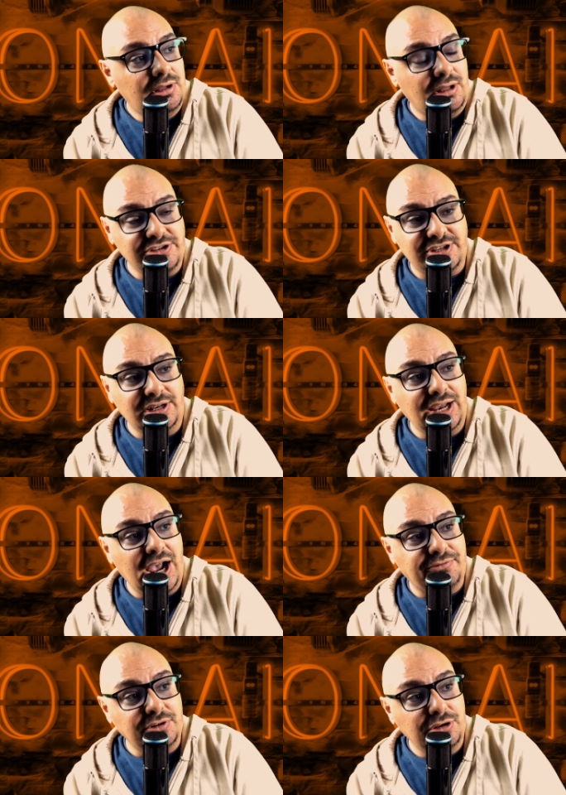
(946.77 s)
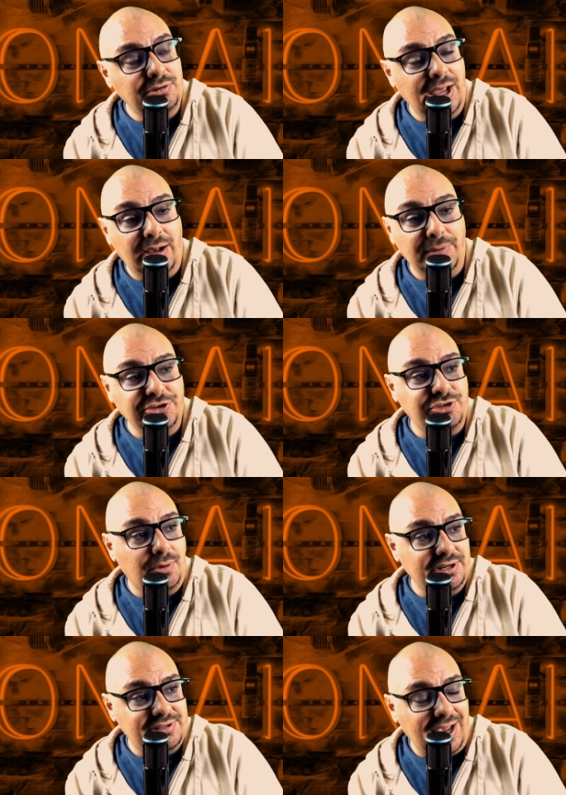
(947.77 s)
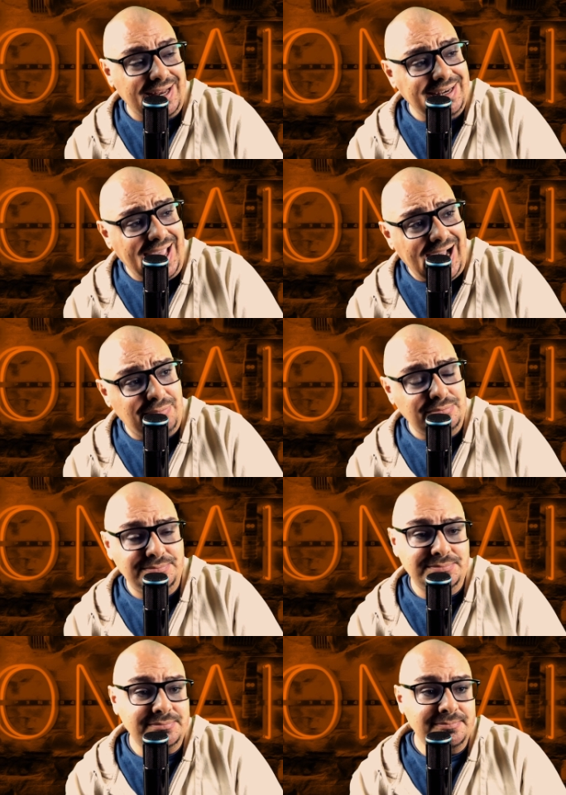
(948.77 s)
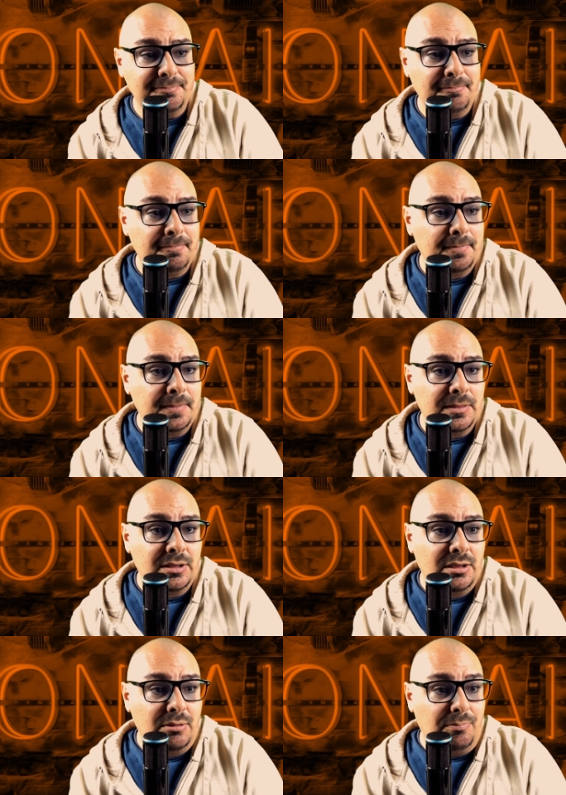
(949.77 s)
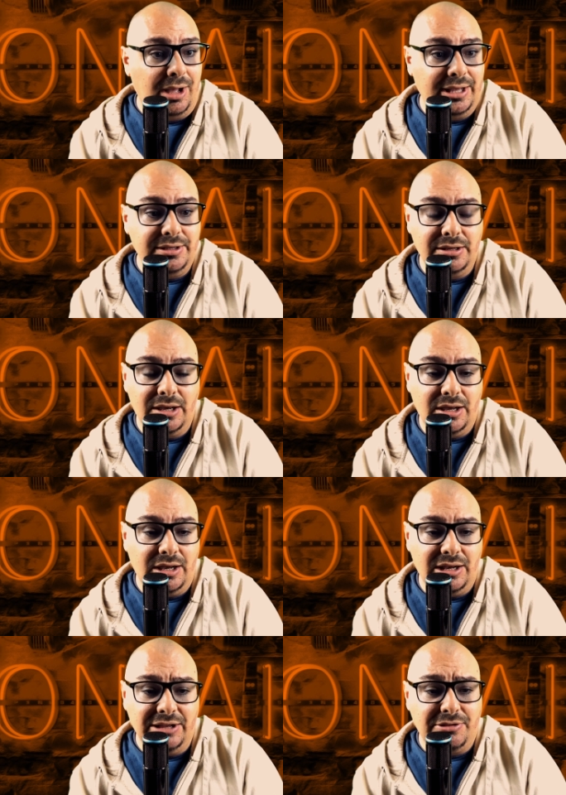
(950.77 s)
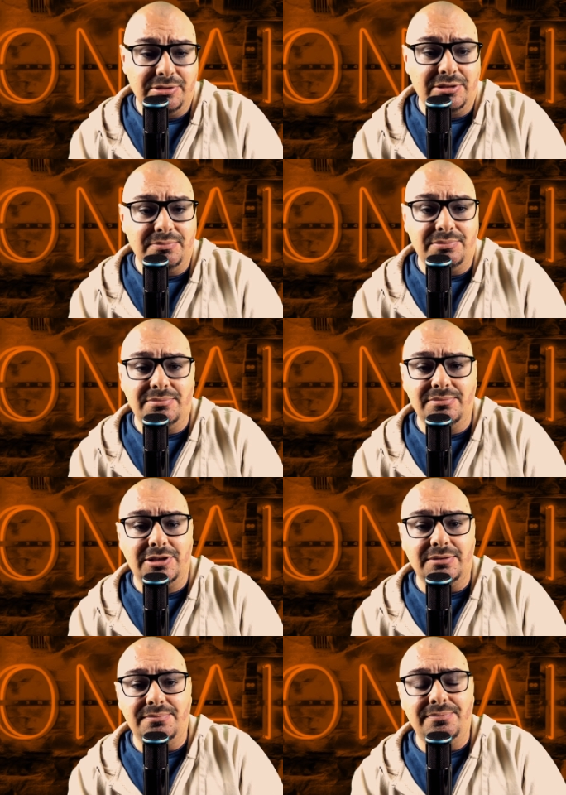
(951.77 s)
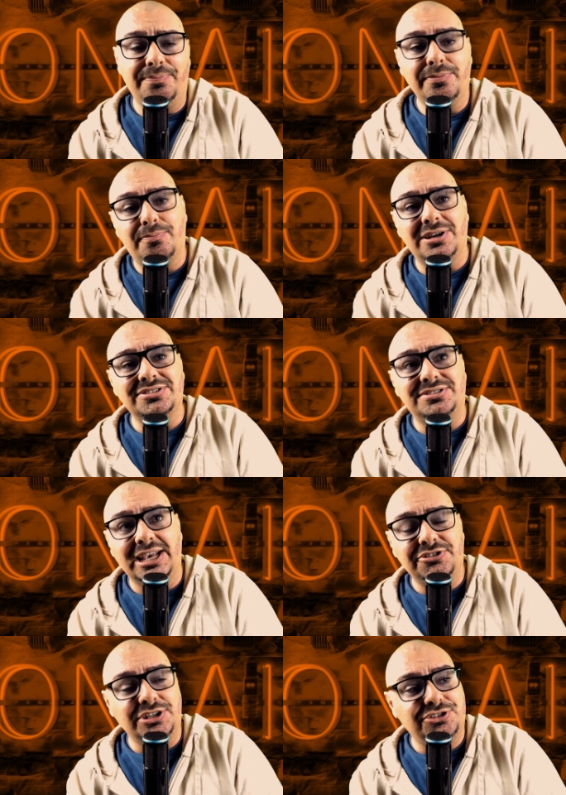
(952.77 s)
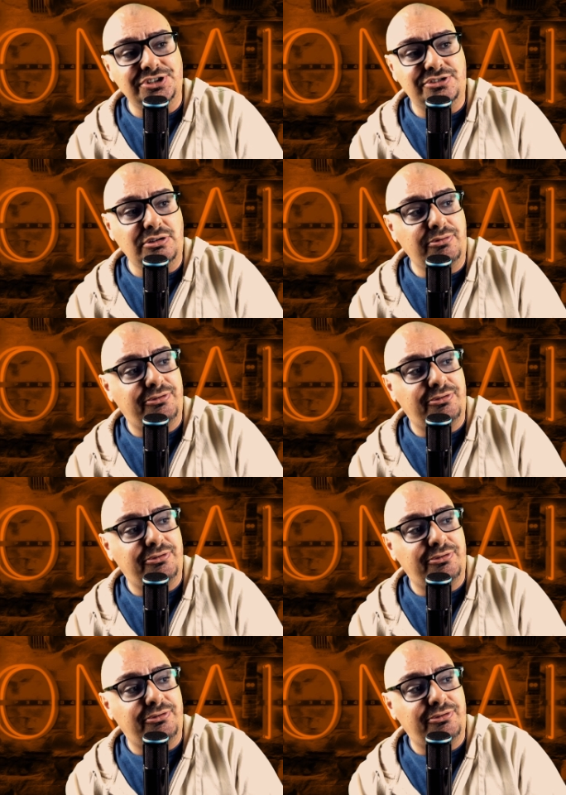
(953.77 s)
on a Sunday afternoon now. It makes you want to take a nap. But eh, the, the, the presentation is just too